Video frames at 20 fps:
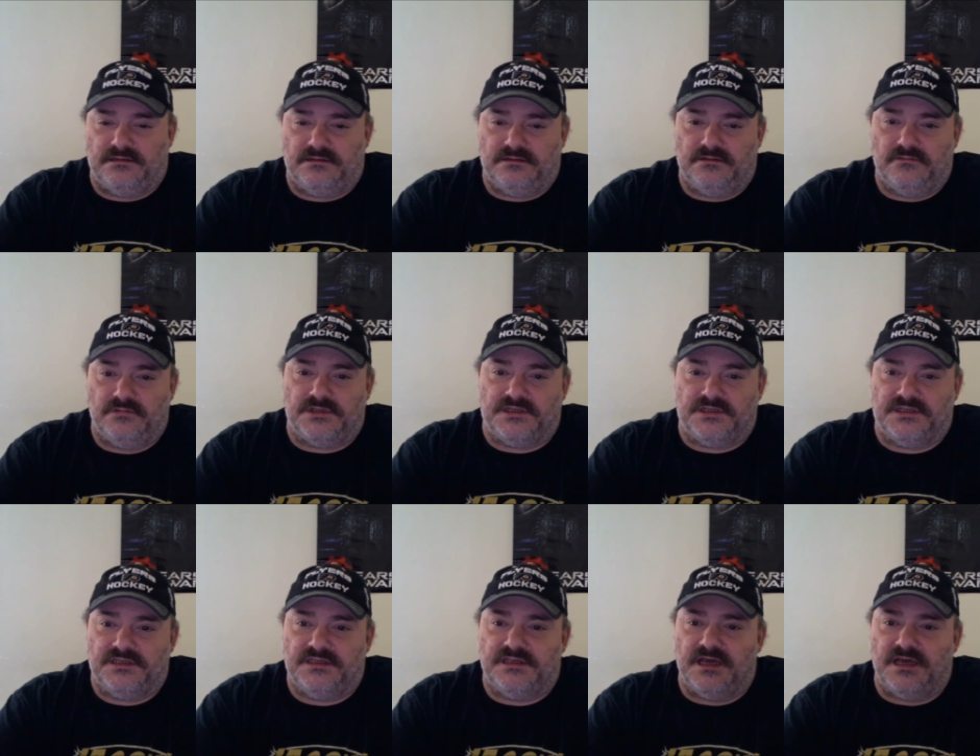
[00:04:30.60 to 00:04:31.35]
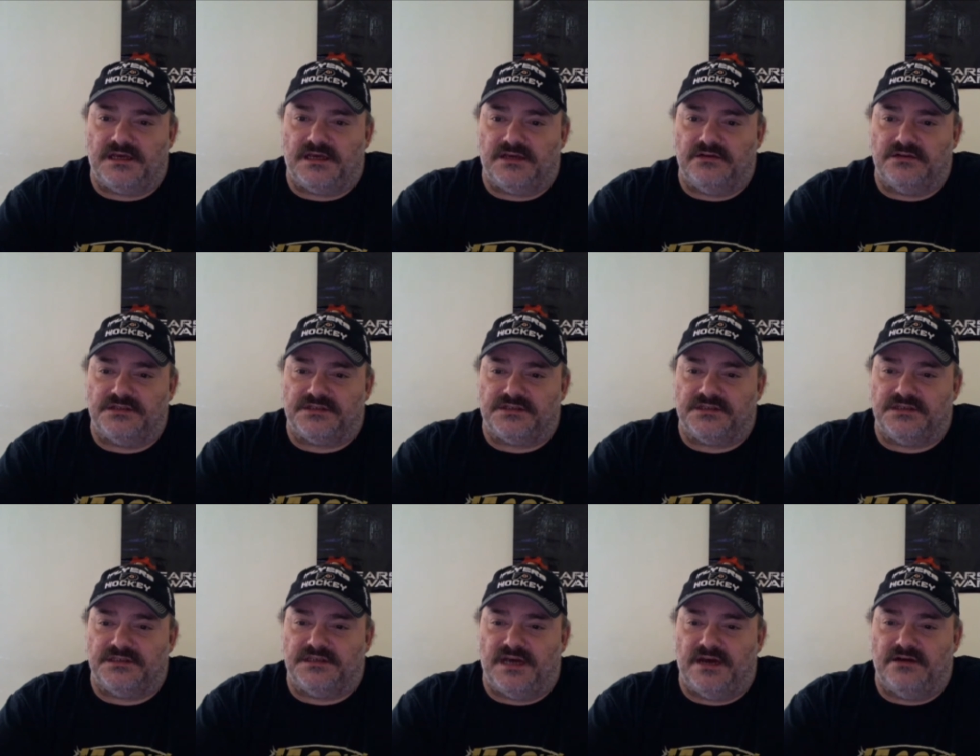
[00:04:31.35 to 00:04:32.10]

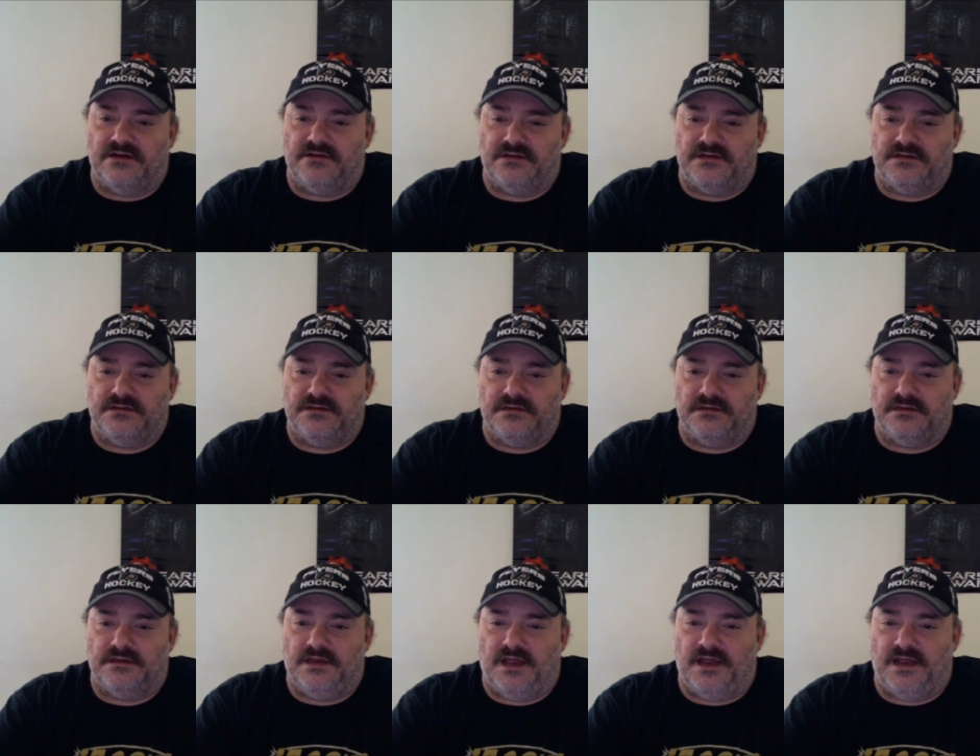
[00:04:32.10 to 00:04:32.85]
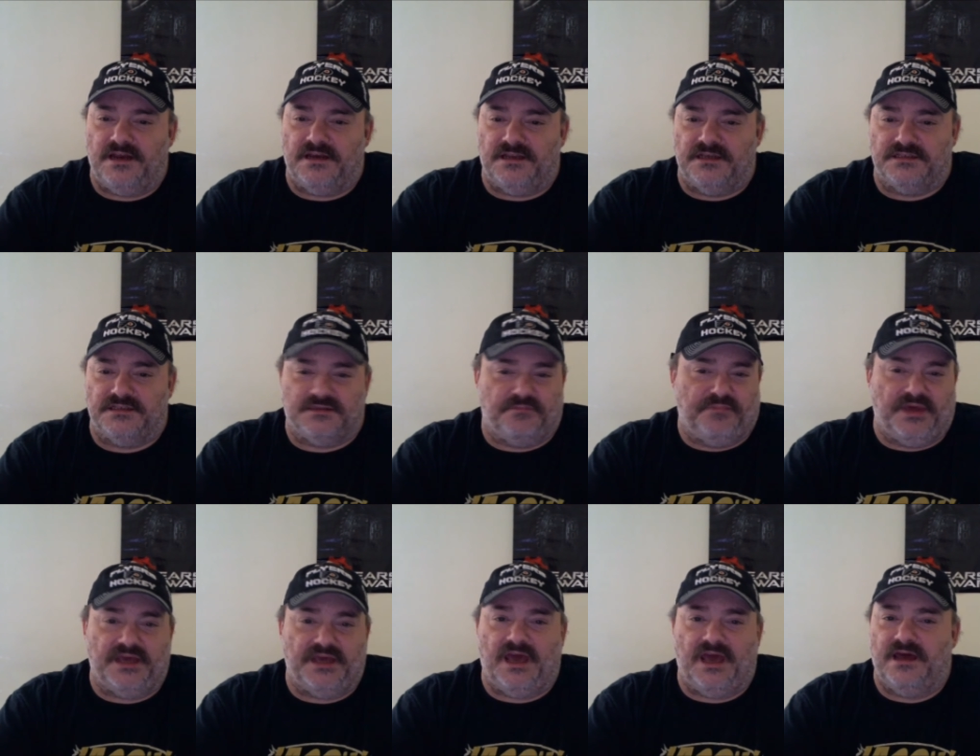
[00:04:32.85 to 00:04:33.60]
ridiculously talented, and he's a
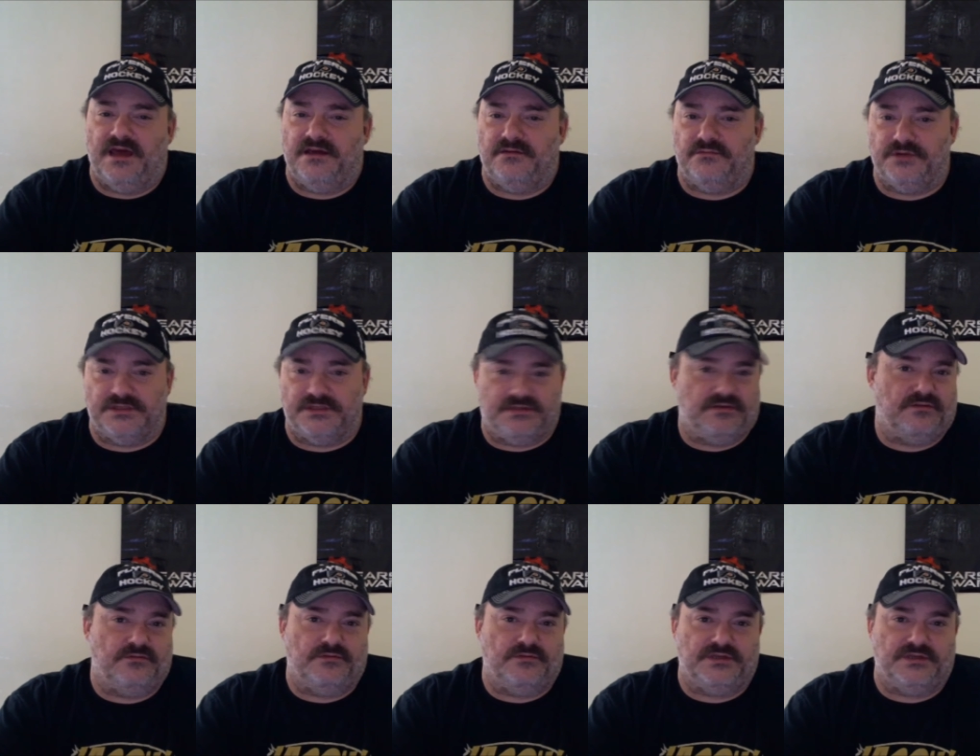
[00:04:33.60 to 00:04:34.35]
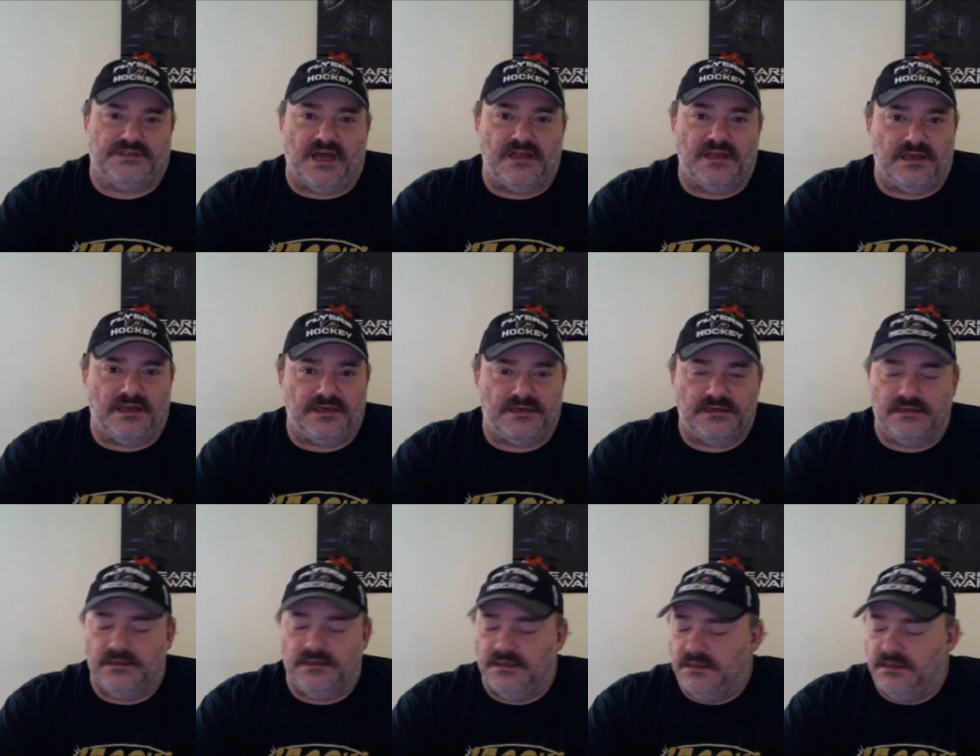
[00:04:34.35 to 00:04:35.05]
big guy, which which I like.